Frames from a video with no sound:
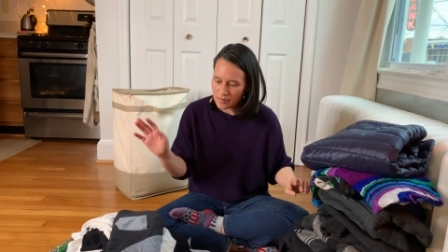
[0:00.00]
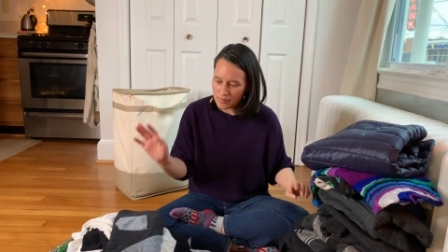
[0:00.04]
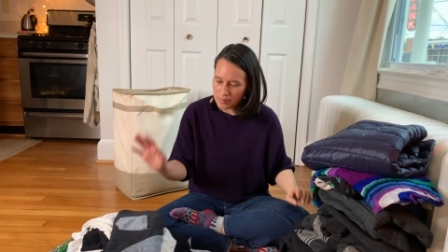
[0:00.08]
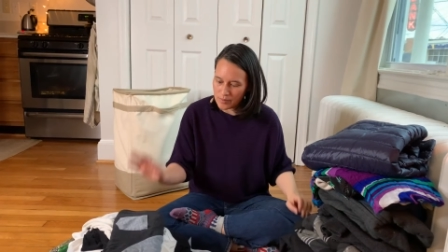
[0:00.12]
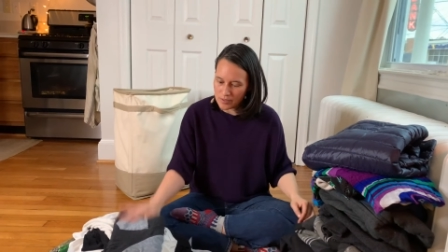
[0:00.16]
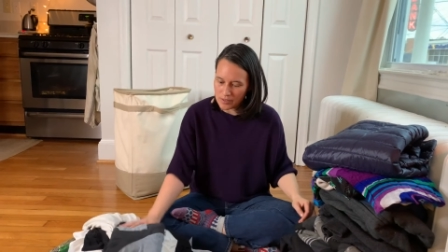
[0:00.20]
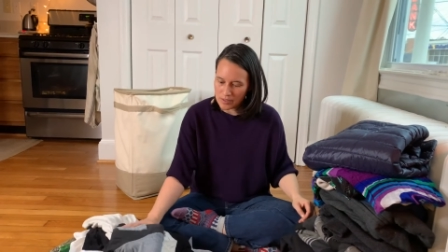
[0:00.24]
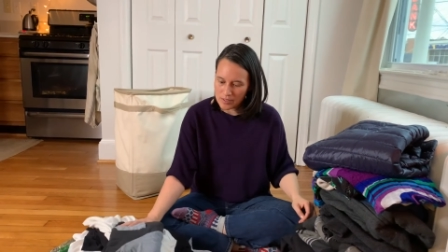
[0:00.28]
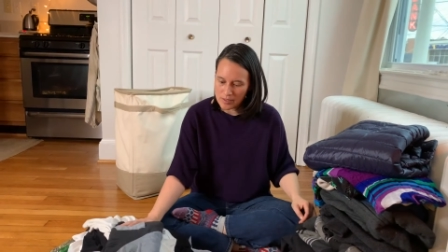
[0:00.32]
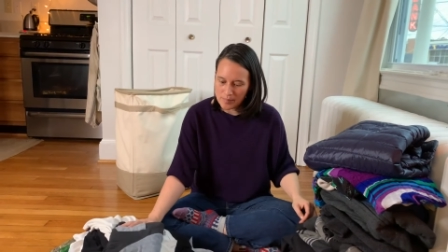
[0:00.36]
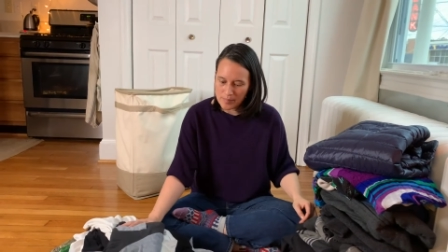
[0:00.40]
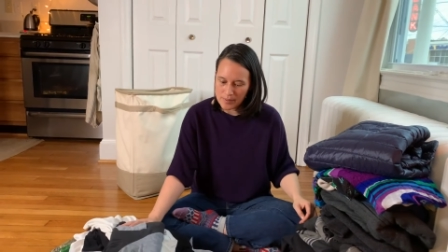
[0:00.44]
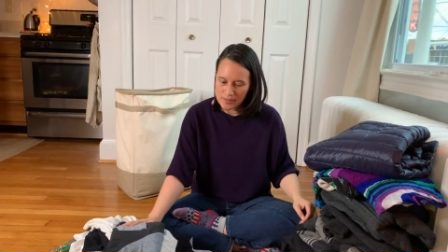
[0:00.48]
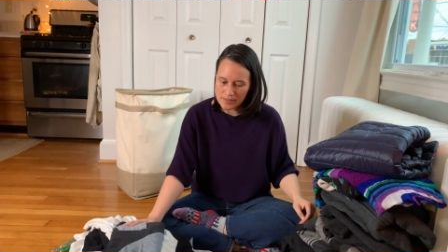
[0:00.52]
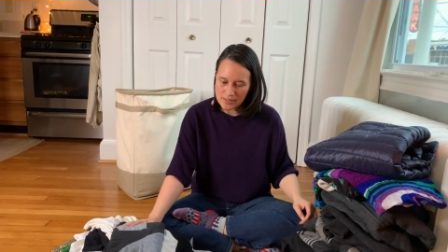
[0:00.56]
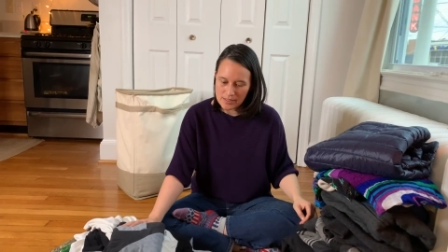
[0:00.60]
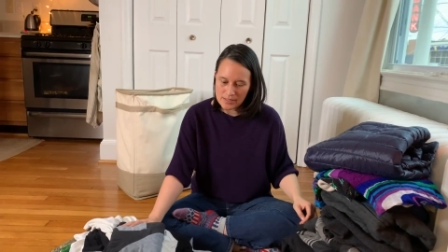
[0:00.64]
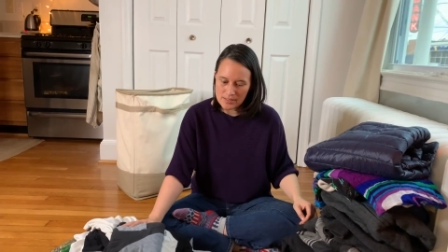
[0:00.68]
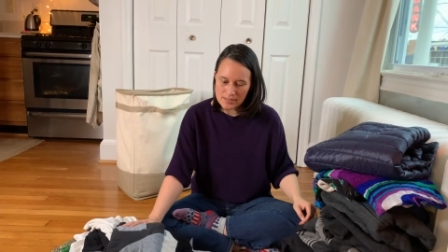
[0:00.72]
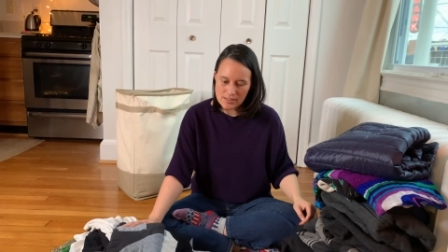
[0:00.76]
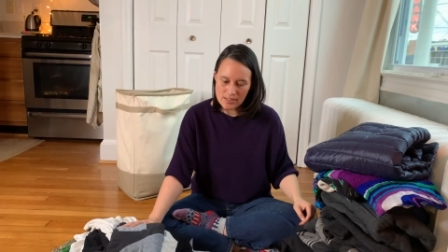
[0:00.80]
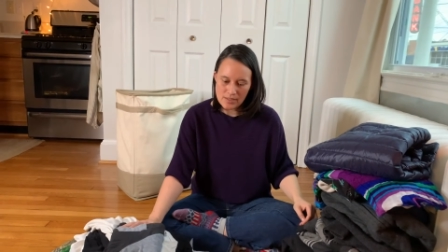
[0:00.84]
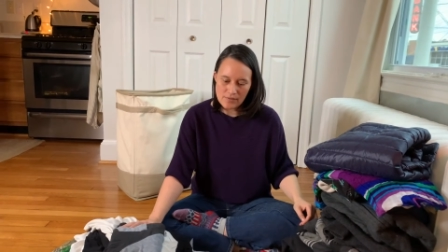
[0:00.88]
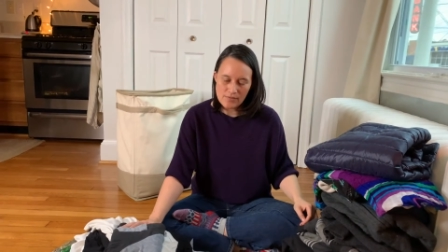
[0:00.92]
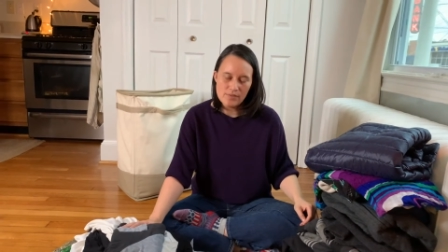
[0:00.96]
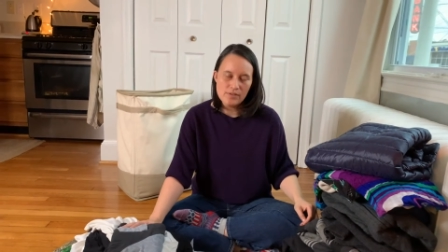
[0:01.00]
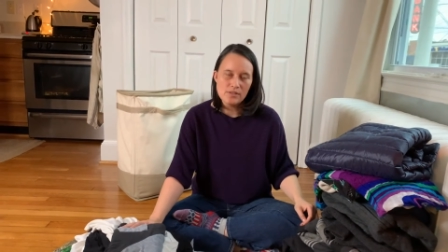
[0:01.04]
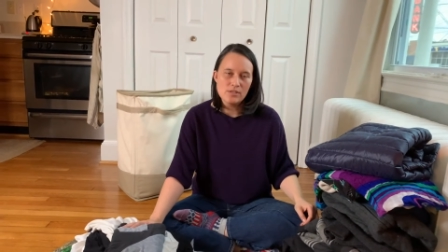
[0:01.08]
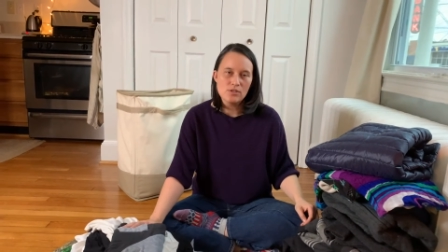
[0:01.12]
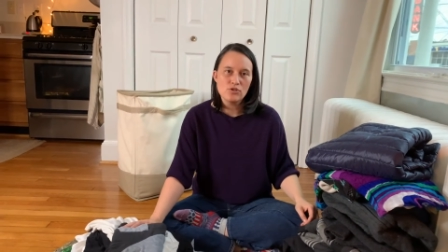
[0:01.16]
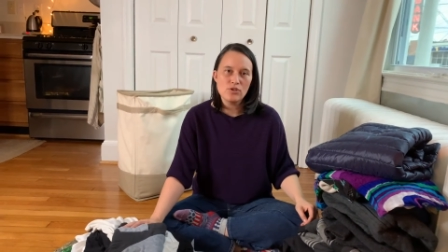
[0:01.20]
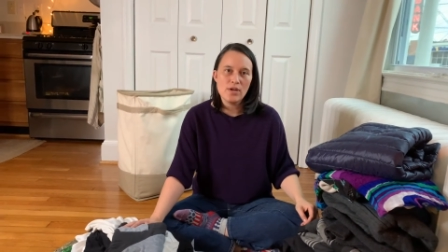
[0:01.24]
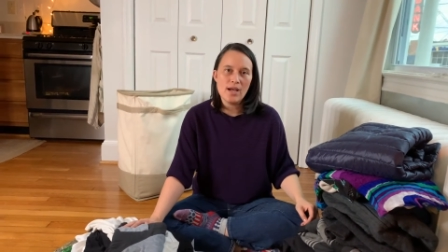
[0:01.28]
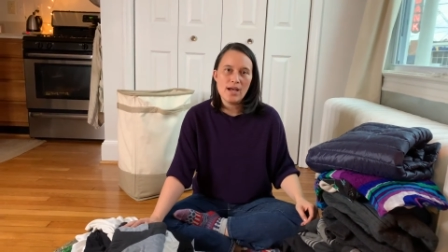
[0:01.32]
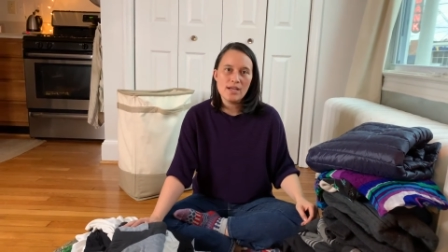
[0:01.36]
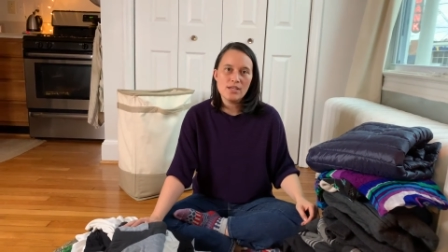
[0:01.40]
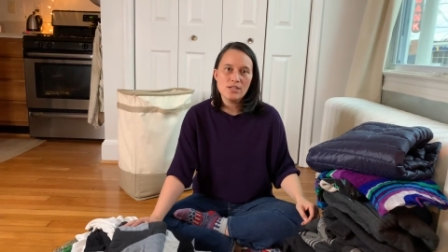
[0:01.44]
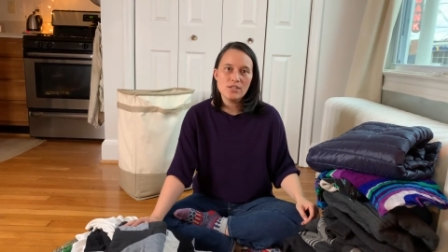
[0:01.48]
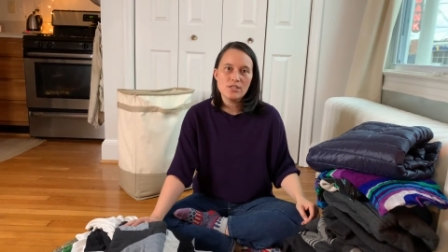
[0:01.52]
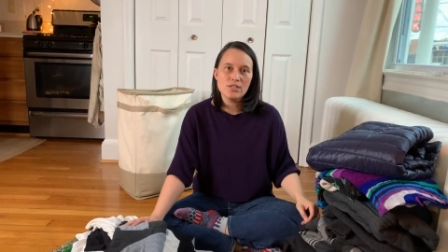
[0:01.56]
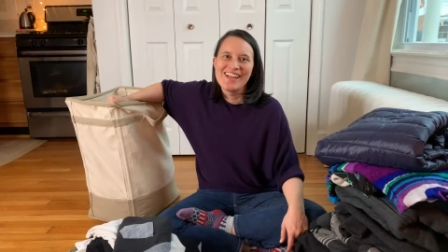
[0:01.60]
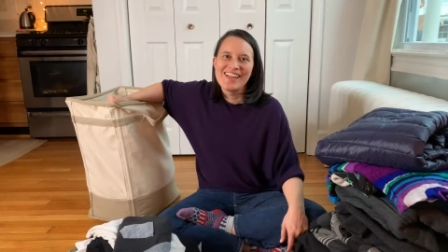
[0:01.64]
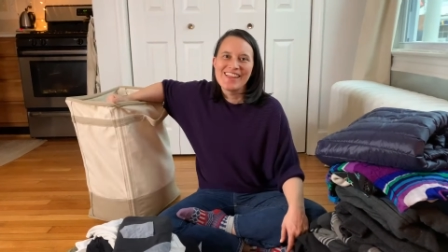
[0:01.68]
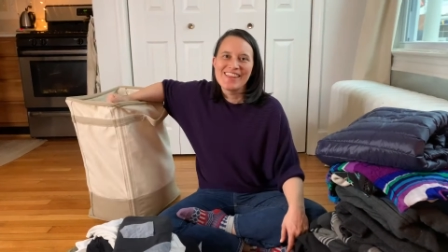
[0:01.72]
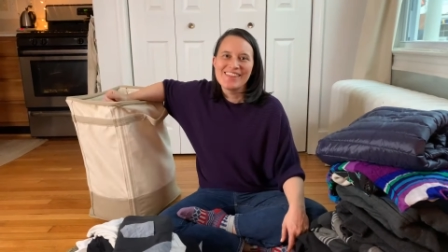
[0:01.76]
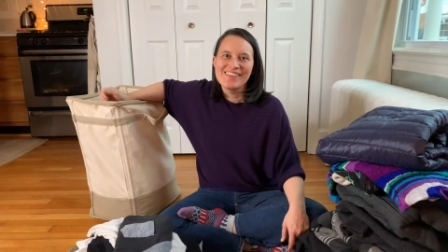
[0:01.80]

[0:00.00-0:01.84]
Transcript: We're going to put this stuff in the trash.